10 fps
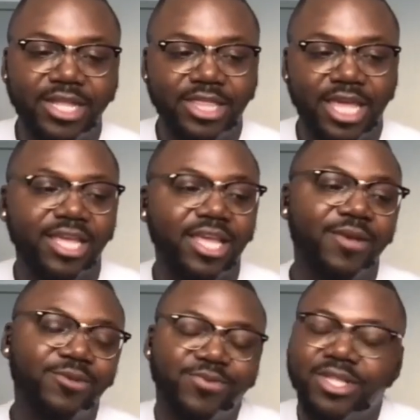but I think
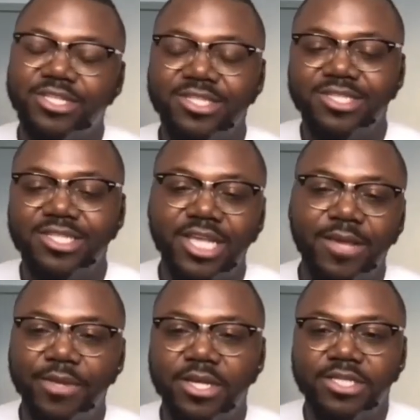it was really just to
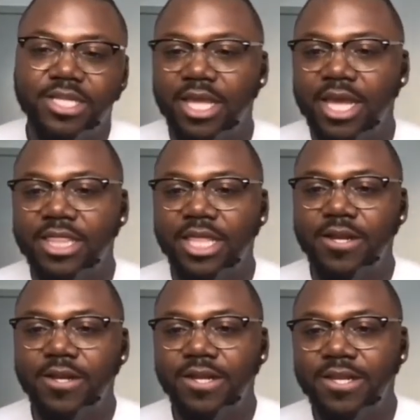say because I think at
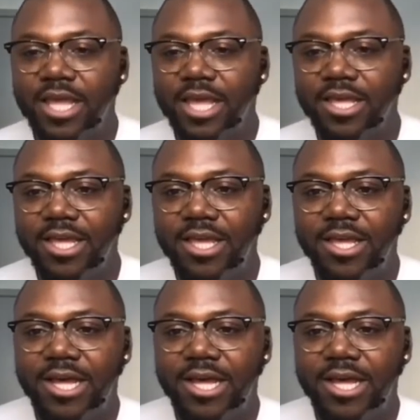the end of the day,